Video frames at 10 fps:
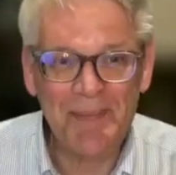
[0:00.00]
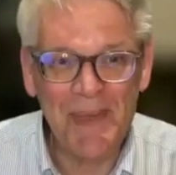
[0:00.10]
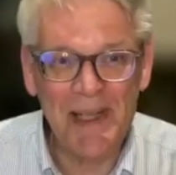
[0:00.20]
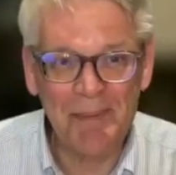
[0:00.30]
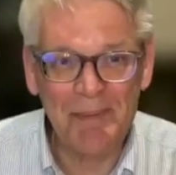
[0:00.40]

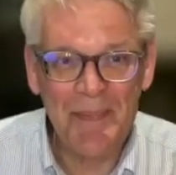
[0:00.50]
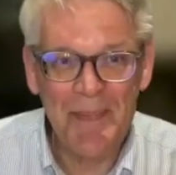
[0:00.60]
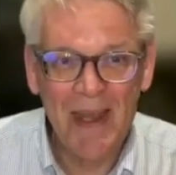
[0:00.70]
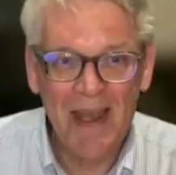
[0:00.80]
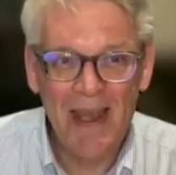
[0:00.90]
And
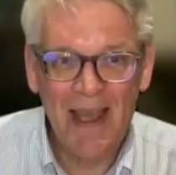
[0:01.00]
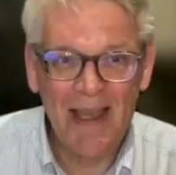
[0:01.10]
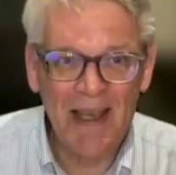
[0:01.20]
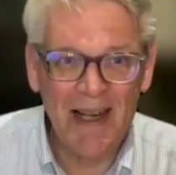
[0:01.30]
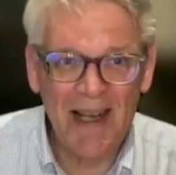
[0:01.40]

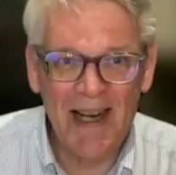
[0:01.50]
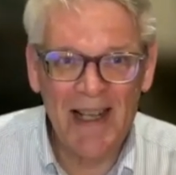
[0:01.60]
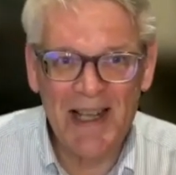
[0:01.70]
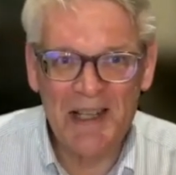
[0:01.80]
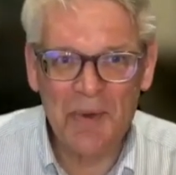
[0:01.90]
I
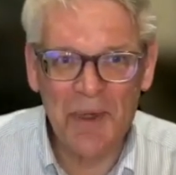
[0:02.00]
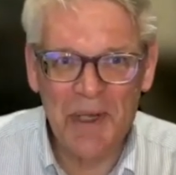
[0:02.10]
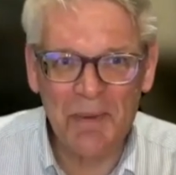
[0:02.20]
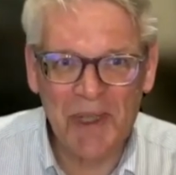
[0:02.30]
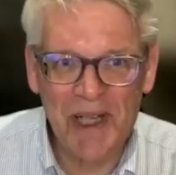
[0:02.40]
think that's a
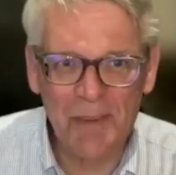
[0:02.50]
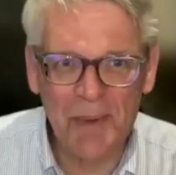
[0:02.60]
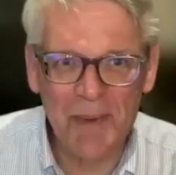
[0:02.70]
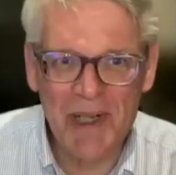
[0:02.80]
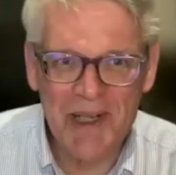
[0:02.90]
reasonable
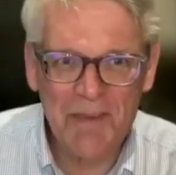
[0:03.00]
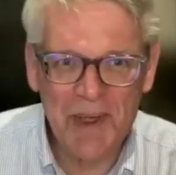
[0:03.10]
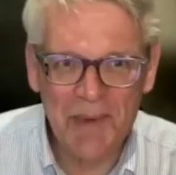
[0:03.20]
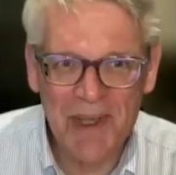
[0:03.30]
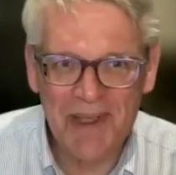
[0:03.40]
compromise
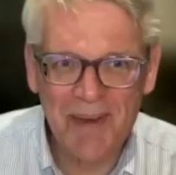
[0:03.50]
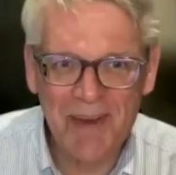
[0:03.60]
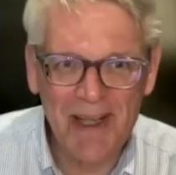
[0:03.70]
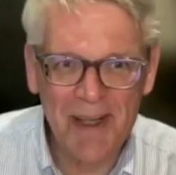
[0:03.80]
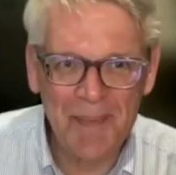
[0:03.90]
between
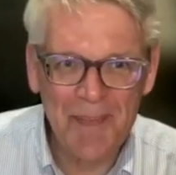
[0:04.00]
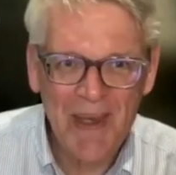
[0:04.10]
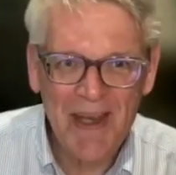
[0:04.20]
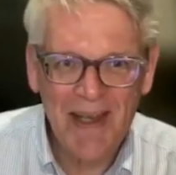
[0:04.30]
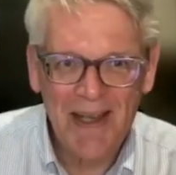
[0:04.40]

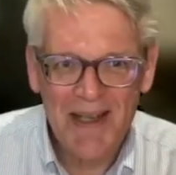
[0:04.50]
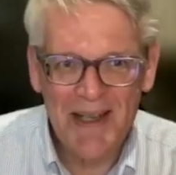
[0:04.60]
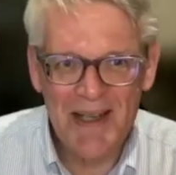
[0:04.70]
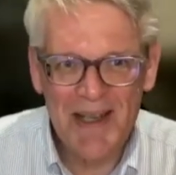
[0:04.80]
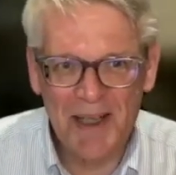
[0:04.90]

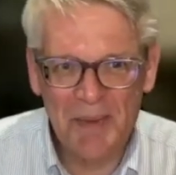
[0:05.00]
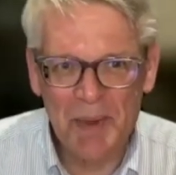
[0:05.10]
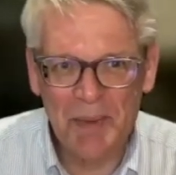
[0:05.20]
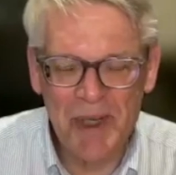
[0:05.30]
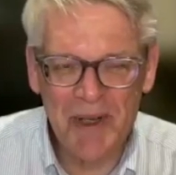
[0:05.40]
just telling
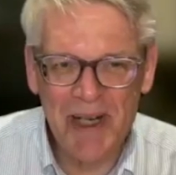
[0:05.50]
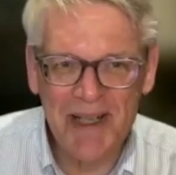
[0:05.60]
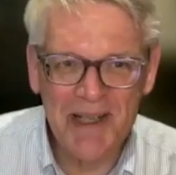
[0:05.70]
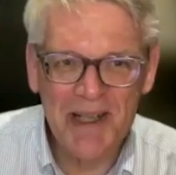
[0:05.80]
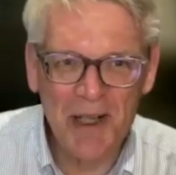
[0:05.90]
people their
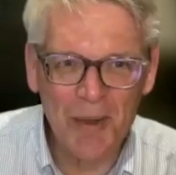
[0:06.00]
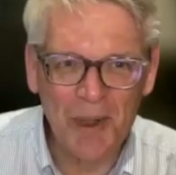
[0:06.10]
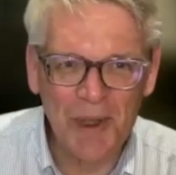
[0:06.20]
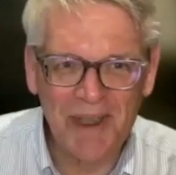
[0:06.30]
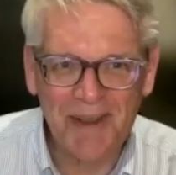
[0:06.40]
idea is
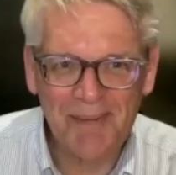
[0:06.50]
terrible